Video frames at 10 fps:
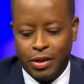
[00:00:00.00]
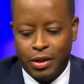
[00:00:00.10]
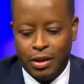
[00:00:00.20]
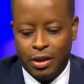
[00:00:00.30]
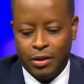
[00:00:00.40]

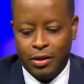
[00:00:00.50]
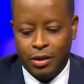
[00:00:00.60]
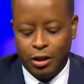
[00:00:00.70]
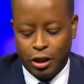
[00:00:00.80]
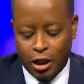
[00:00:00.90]

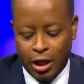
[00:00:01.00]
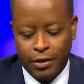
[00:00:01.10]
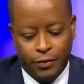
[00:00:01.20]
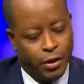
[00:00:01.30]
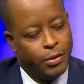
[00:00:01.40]
the
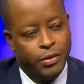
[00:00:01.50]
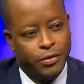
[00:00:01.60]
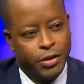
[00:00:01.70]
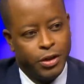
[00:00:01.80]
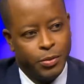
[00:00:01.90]
charter for Howard
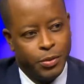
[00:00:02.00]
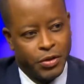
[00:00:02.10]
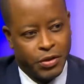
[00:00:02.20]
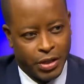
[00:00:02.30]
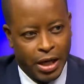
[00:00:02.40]
University was
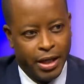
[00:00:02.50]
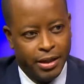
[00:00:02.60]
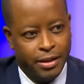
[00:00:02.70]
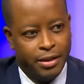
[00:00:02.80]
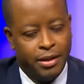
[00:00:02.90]

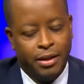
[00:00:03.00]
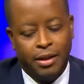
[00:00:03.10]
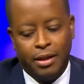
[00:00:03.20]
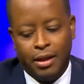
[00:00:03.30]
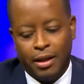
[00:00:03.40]
signed
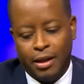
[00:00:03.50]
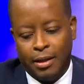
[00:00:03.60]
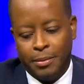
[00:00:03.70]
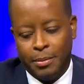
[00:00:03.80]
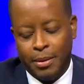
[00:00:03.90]

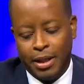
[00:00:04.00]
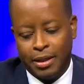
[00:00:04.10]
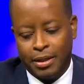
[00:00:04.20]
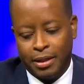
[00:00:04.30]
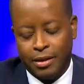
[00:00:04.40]
on March
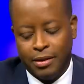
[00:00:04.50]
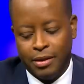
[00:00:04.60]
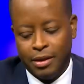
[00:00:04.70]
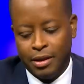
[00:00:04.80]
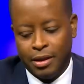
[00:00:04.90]

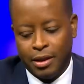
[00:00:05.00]
2nd in